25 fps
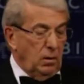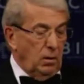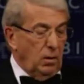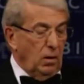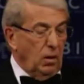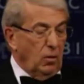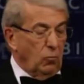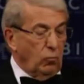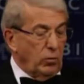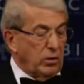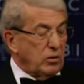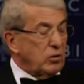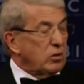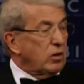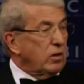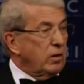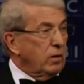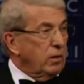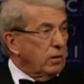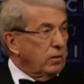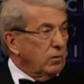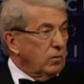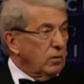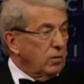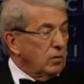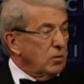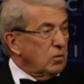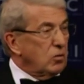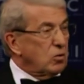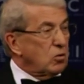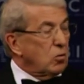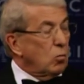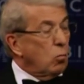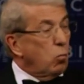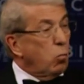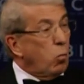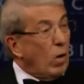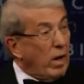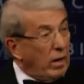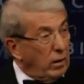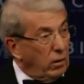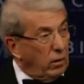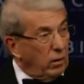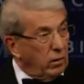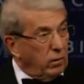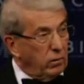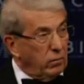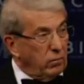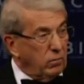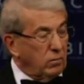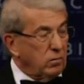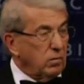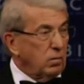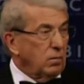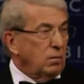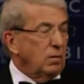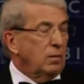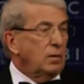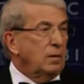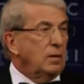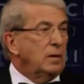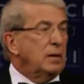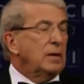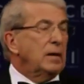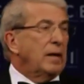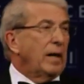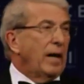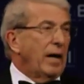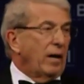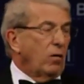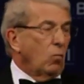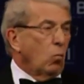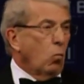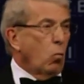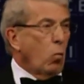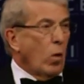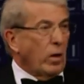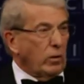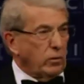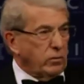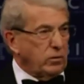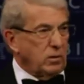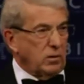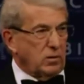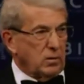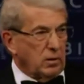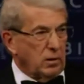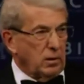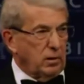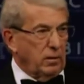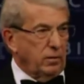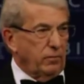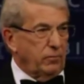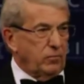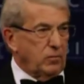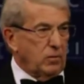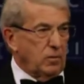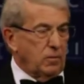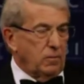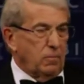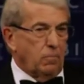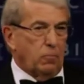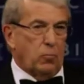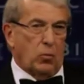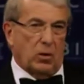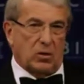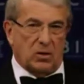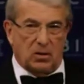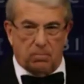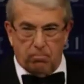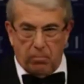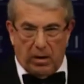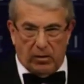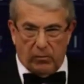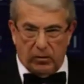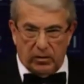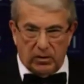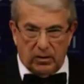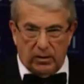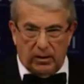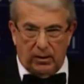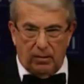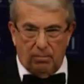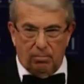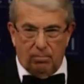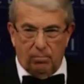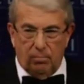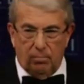a return to well-earned and well-deserved prosperity.